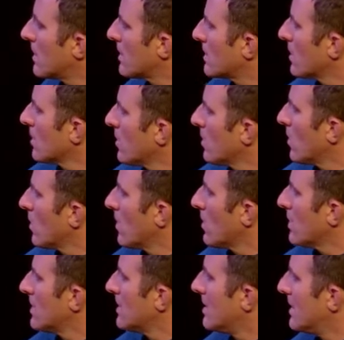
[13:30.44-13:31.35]

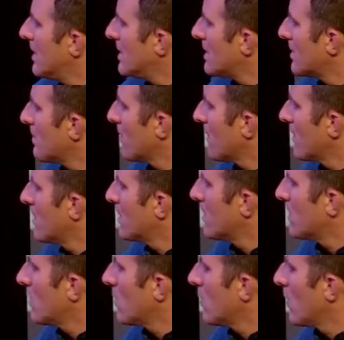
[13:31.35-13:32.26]
Lord disciplines
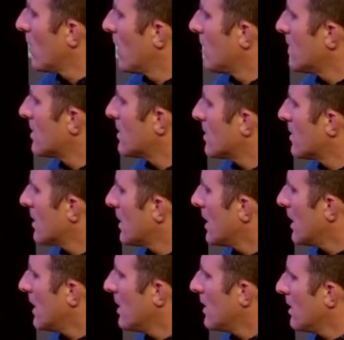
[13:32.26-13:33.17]
the ones
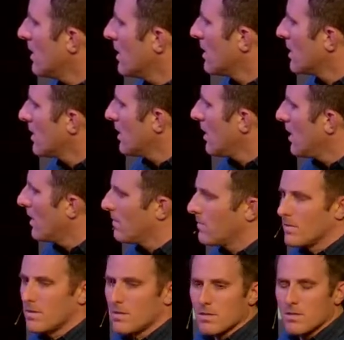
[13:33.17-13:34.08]
he loves.